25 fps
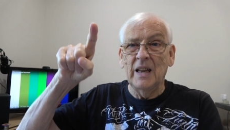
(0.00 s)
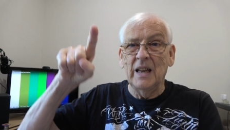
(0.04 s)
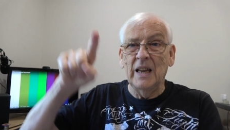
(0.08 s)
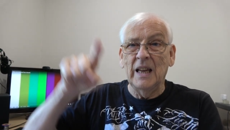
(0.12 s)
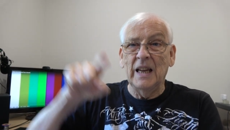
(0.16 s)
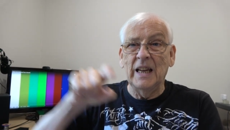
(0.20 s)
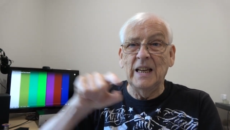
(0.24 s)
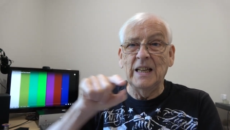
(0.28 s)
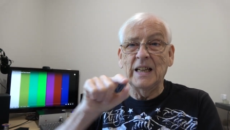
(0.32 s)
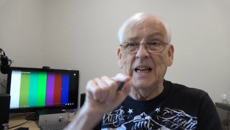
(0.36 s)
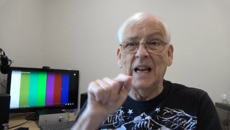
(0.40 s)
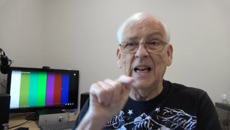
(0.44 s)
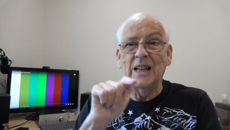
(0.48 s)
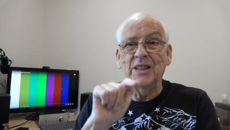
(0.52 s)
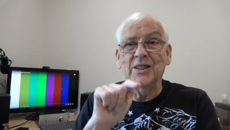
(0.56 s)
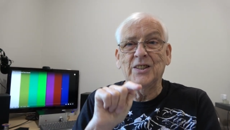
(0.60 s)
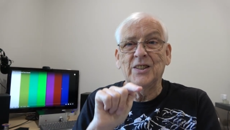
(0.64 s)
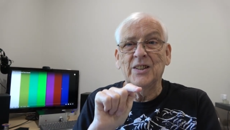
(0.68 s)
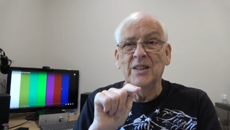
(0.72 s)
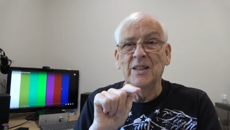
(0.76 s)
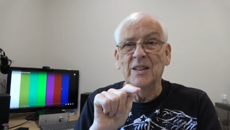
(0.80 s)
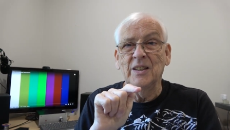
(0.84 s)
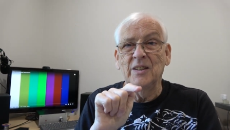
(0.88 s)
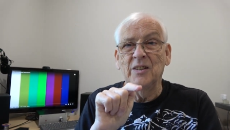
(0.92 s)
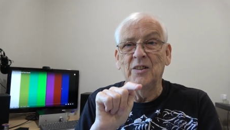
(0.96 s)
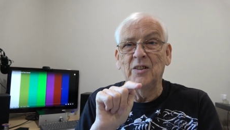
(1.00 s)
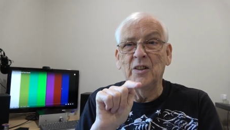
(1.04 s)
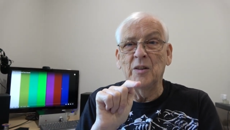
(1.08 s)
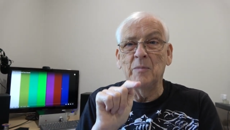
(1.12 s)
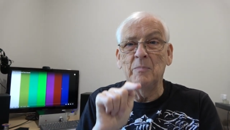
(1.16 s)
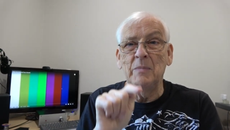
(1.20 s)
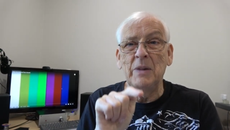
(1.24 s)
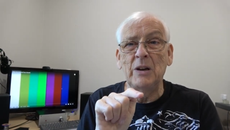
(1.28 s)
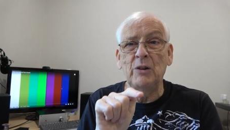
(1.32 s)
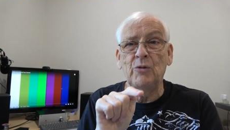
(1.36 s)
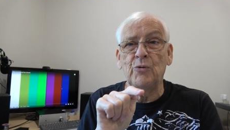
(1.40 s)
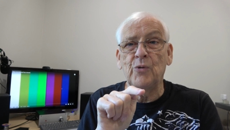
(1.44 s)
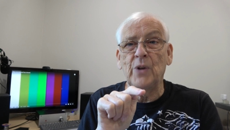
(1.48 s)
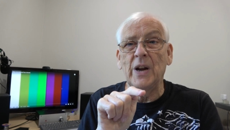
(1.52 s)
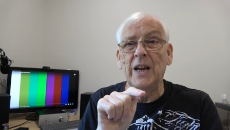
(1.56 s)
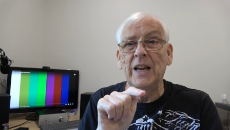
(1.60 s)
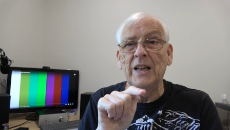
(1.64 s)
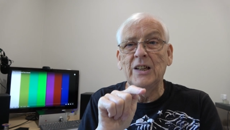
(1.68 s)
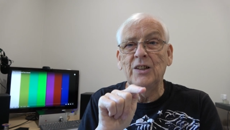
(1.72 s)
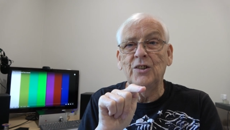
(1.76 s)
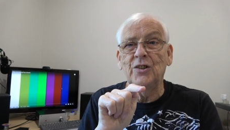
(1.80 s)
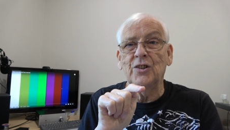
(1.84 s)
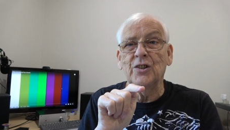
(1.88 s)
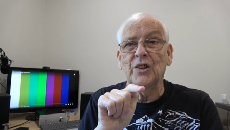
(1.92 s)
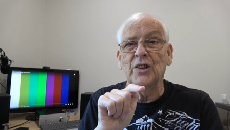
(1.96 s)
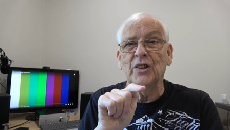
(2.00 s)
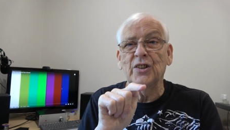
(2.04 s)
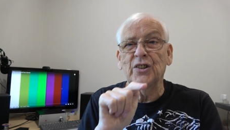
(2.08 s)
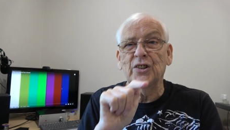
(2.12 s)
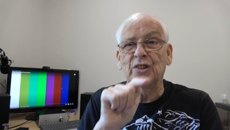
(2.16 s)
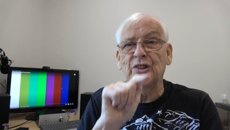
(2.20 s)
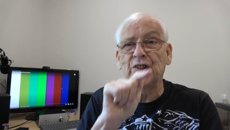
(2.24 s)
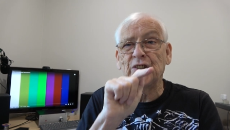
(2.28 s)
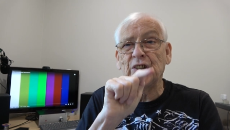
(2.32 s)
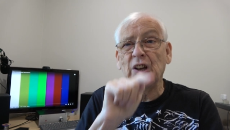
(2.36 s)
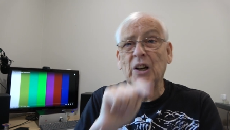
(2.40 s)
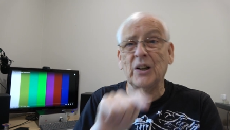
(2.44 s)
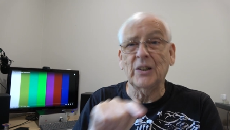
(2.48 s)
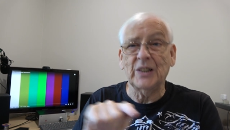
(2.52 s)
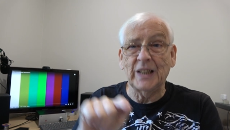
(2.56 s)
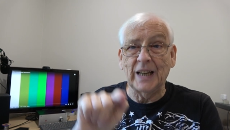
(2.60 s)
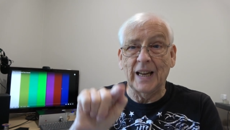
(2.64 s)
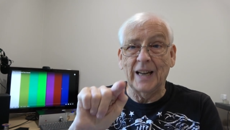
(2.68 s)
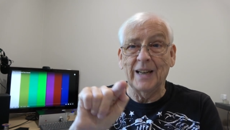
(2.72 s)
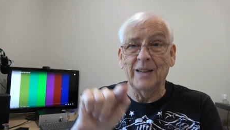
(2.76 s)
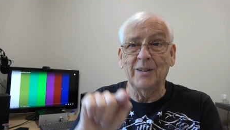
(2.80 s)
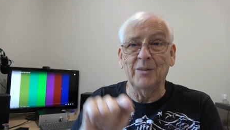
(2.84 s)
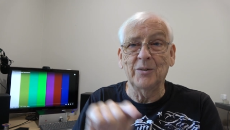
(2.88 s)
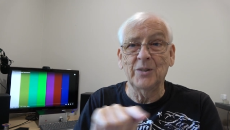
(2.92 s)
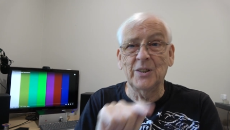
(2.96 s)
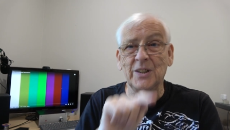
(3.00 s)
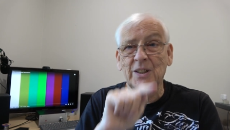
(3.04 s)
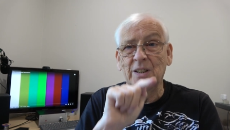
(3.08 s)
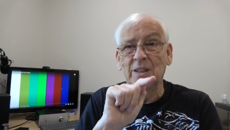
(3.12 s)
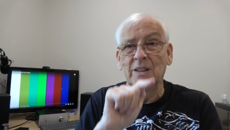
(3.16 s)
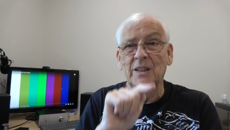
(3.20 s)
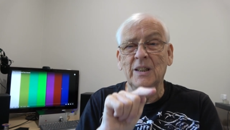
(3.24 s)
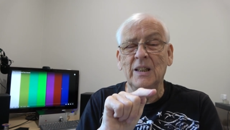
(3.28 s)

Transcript: It has the mid-range sucked out